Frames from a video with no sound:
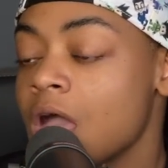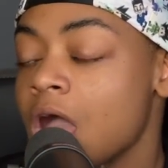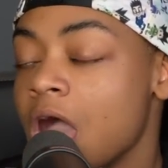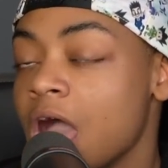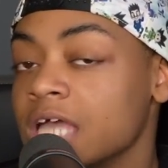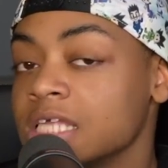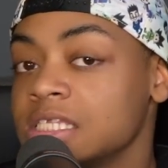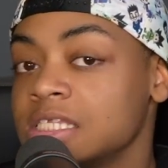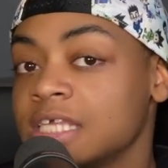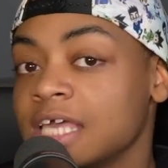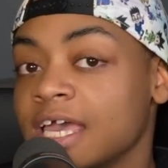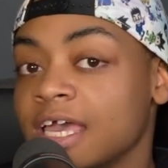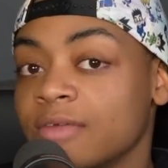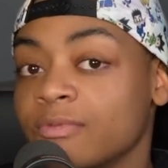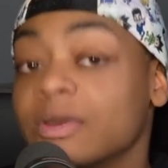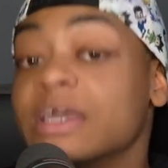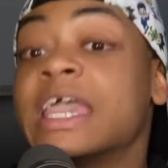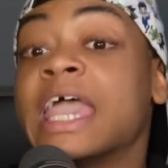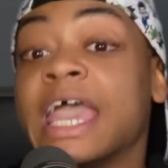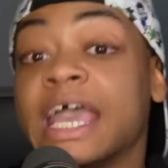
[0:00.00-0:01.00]
I
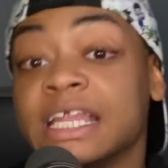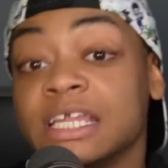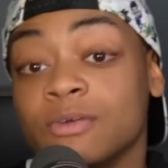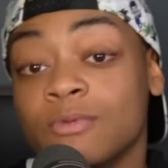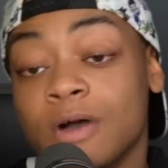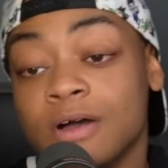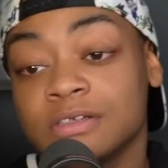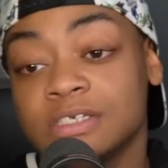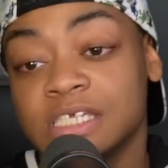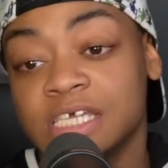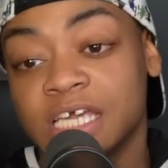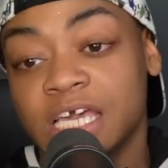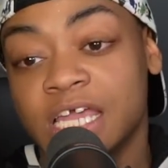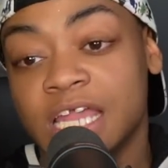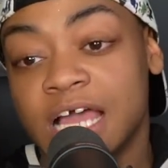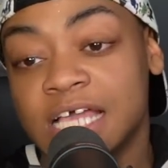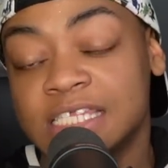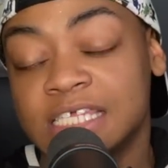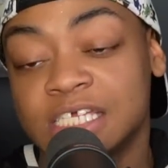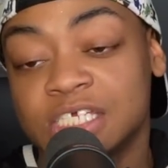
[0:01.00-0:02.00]
said when Kandy walked
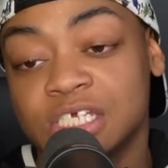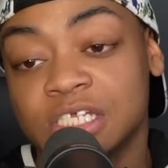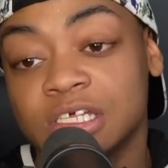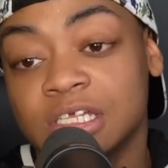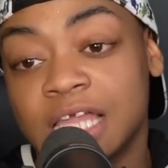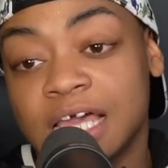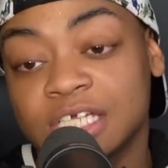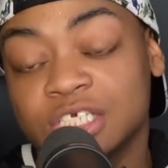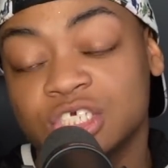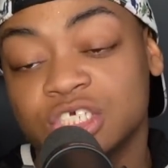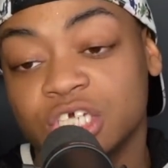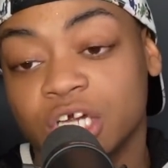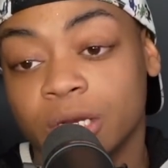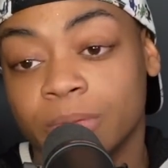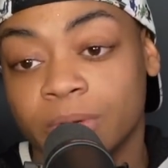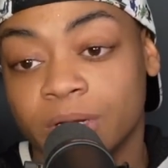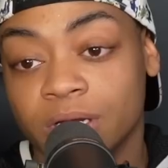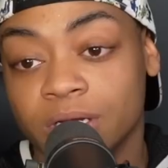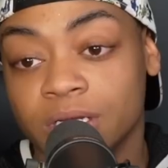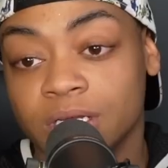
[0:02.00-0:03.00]
in, I said she looked like
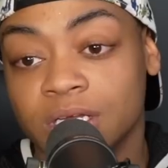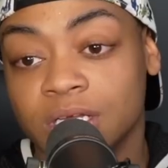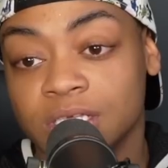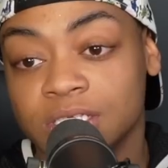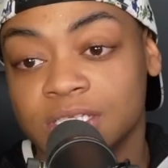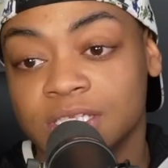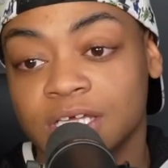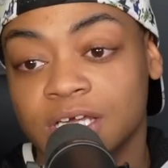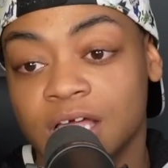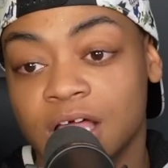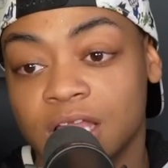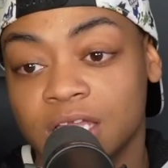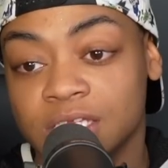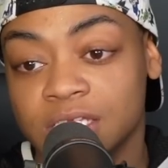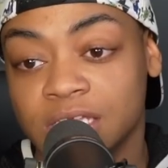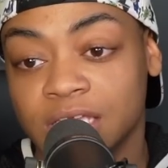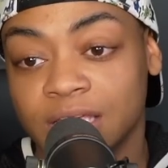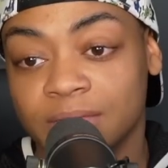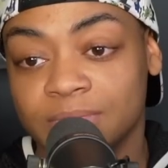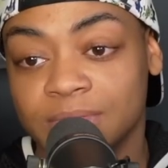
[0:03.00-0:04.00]
sherbet because of the color
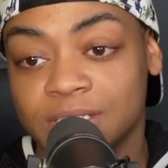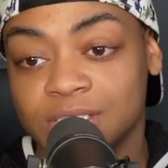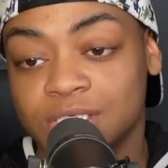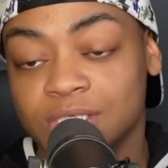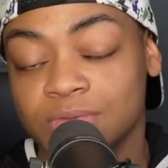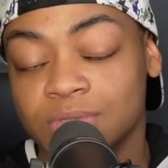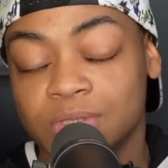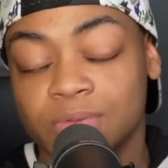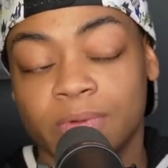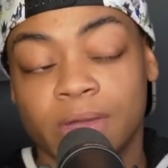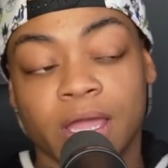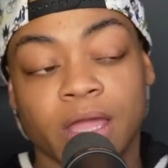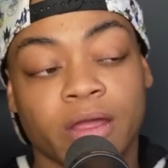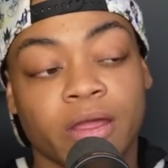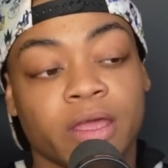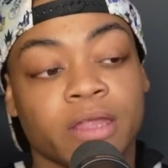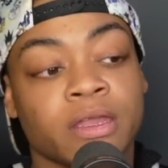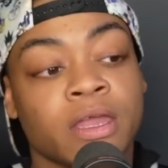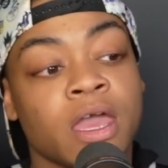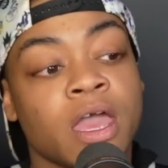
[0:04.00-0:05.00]
scheme that she was
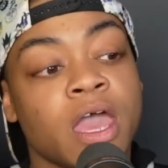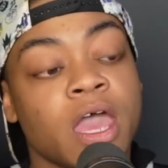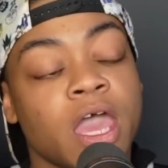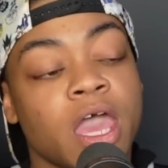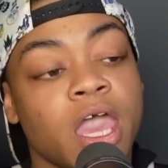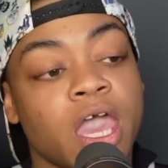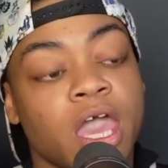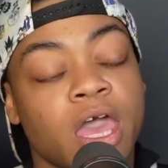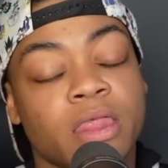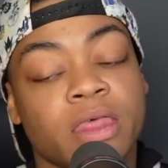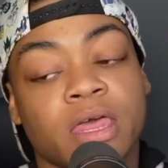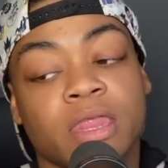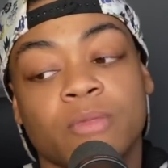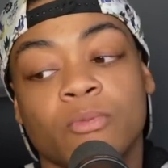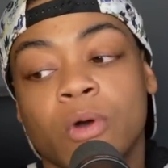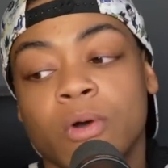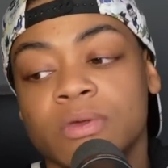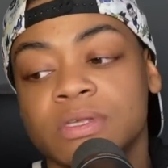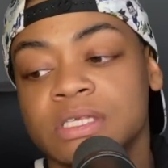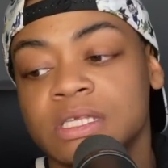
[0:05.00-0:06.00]
wearing. And then
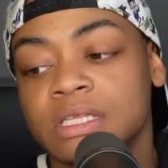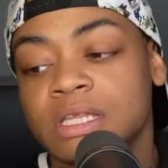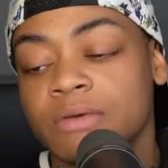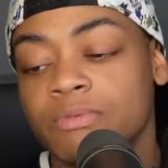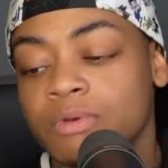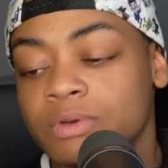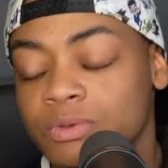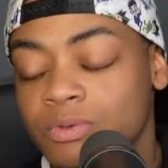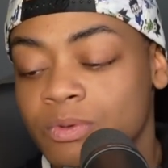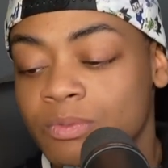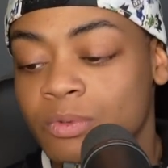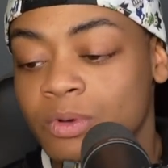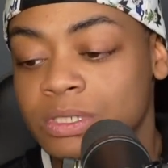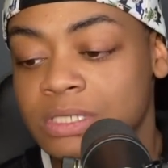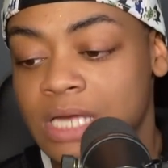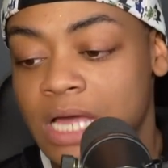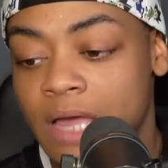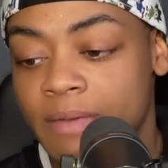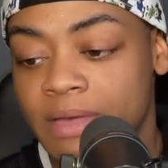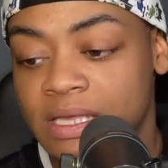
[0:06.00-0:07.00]
what was it? There was one more
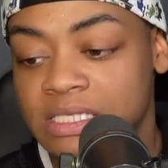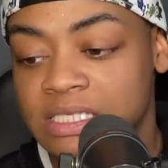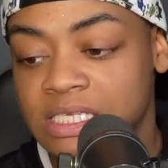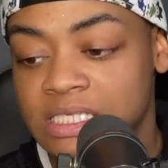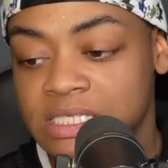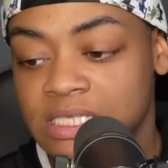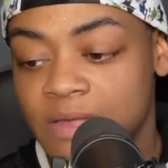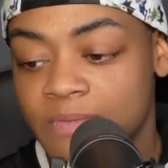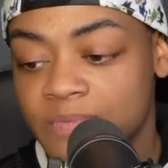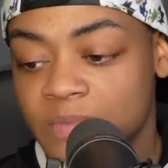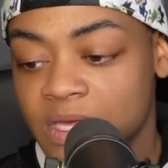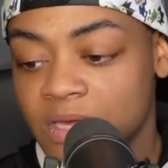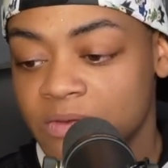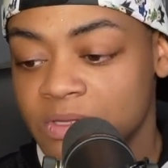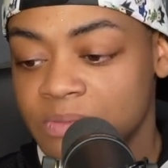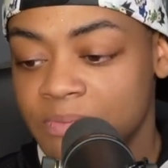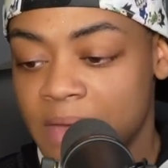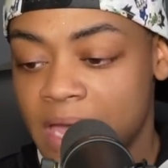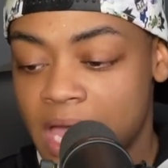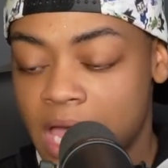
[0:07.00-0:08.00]
time I said something. It
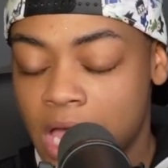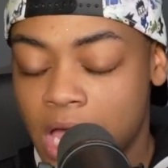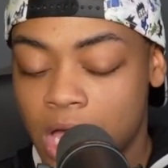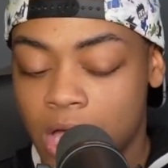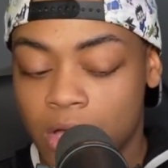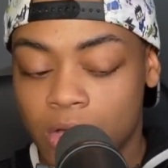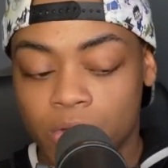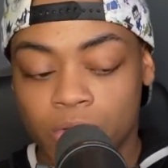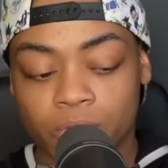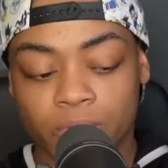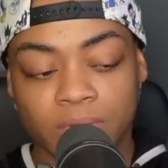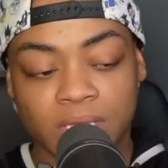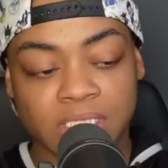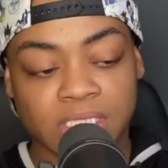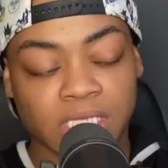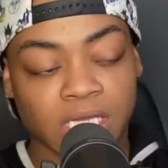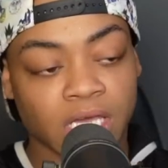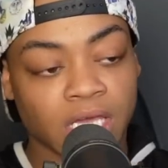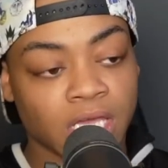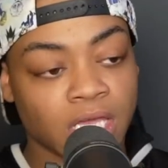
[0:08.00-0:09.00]
was about who was
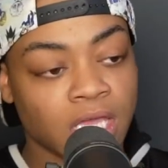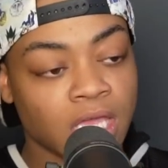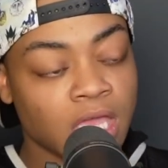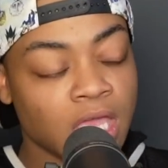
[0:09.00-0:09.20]
it?